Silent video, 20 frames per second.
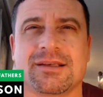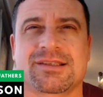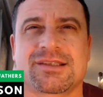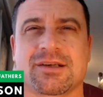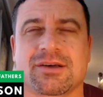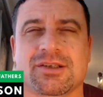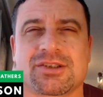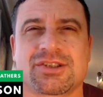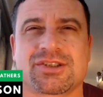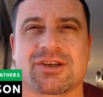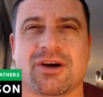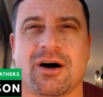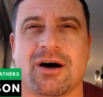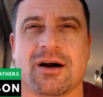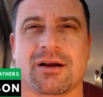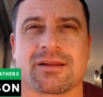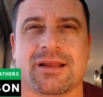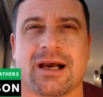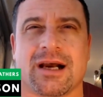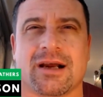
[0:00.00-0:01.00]
is there a
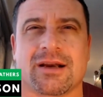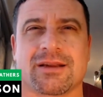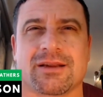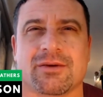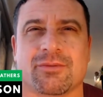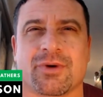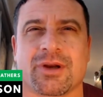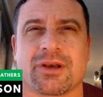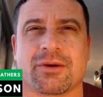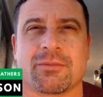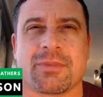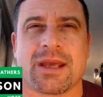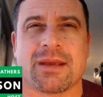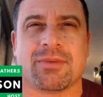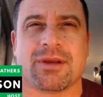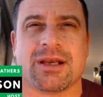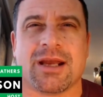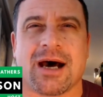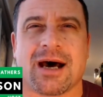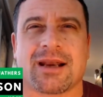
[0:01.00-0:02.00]
song that when you're
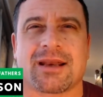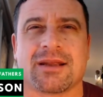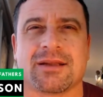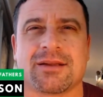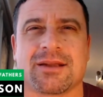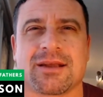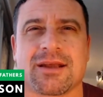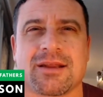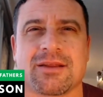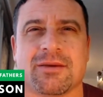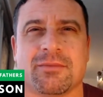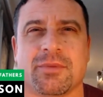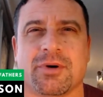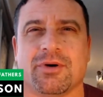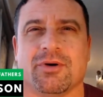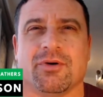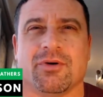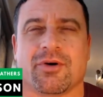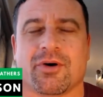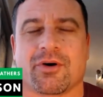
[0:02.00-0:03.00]
maybe not in the
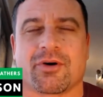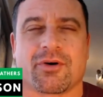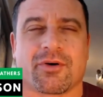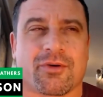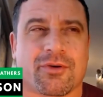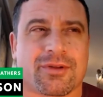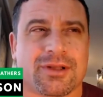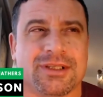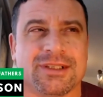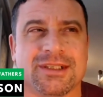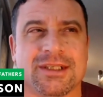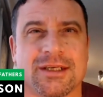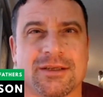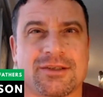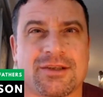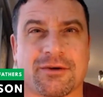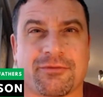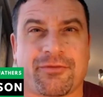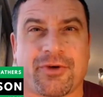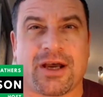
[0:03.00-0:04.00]
mood or
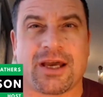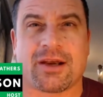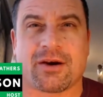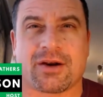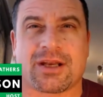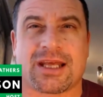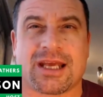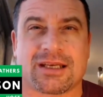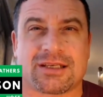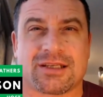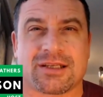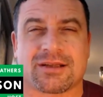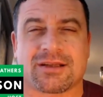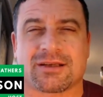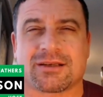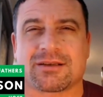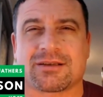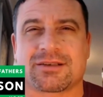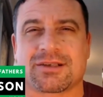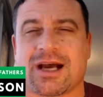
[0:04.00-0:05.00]
to fight or get
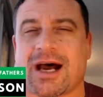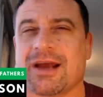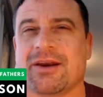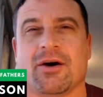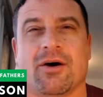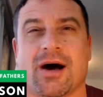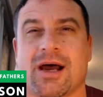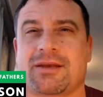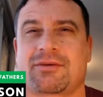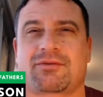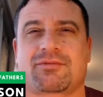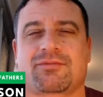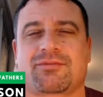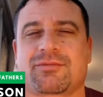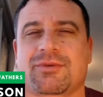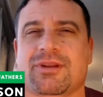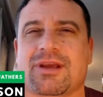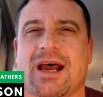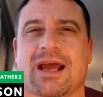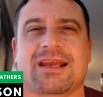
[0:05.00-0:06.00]
to I know I
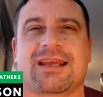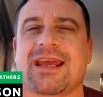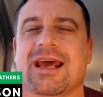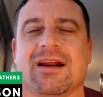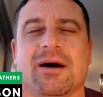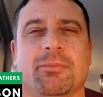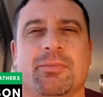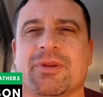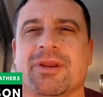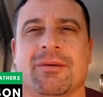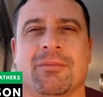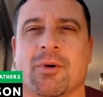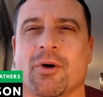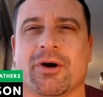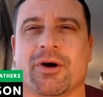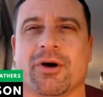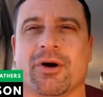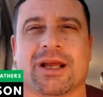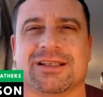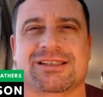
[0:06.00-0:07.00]
get up in the
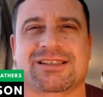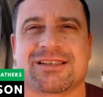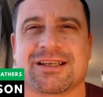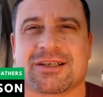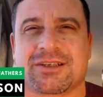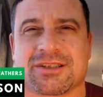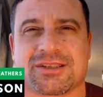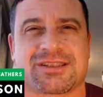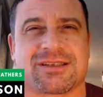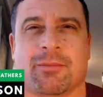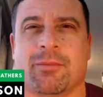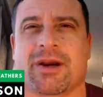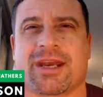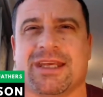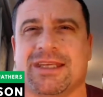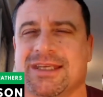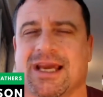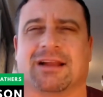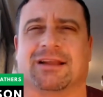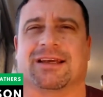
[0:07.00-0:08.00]
morning listening to
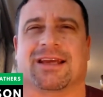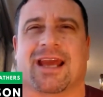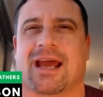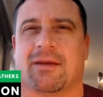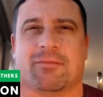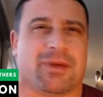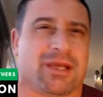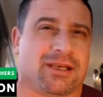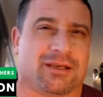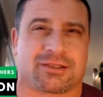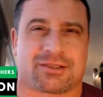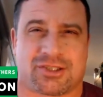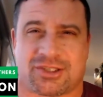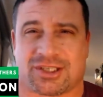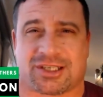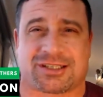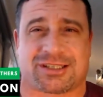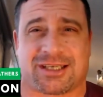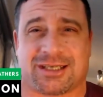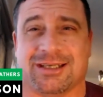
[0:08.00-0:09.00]
somebody yelling at me to
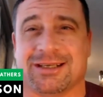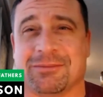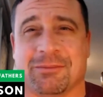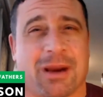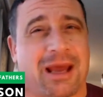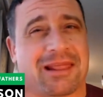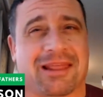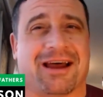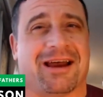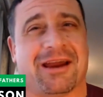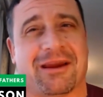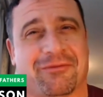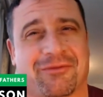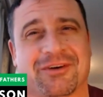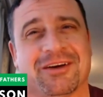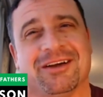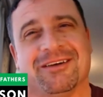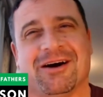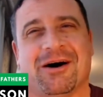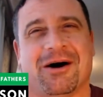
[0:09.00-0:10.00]
succeed in my
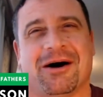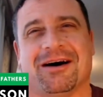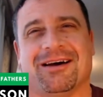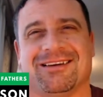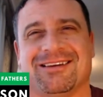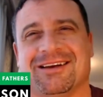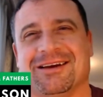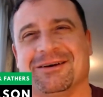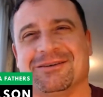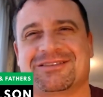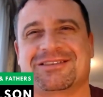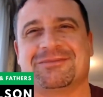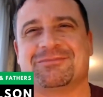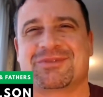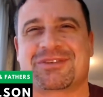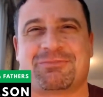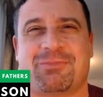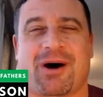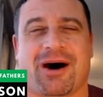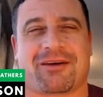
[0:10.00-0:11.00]
life on
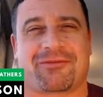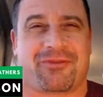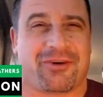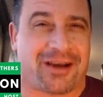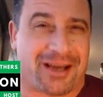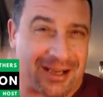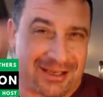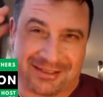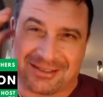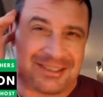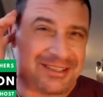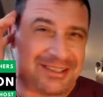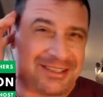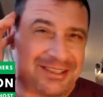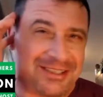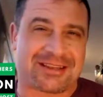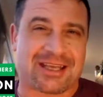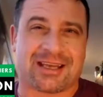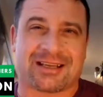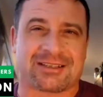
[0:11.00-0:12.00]
some Spotify
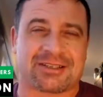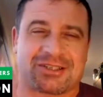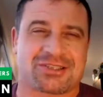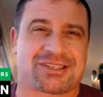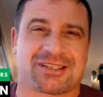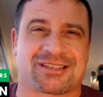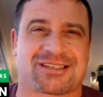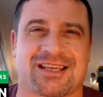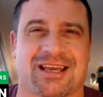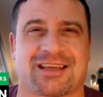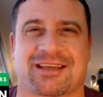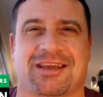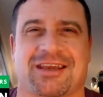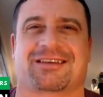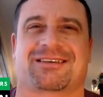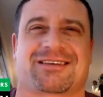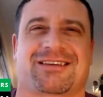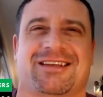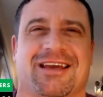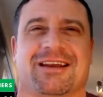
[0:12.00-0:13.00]
thing just to say
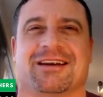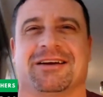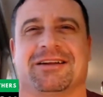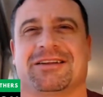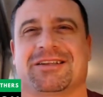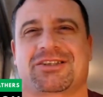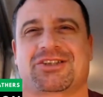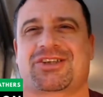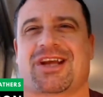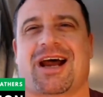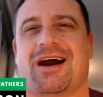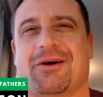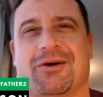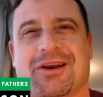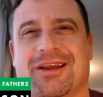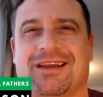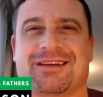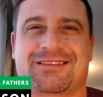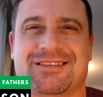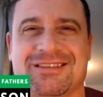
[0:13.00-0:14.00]
get into the
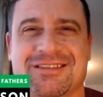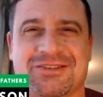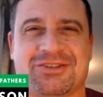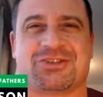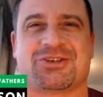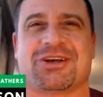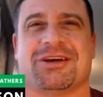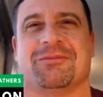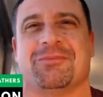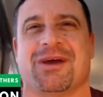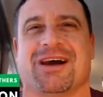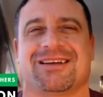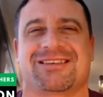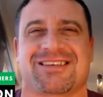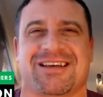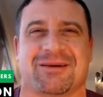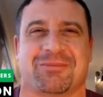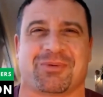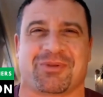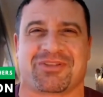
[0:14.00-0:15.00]
shower, get to the gym,
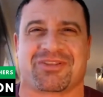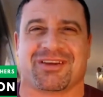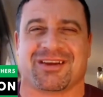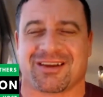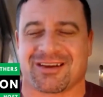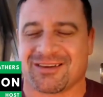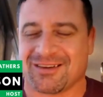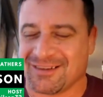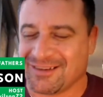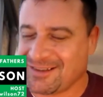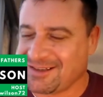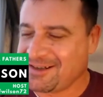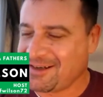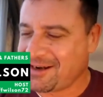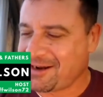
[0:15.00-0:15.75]
that type of thing.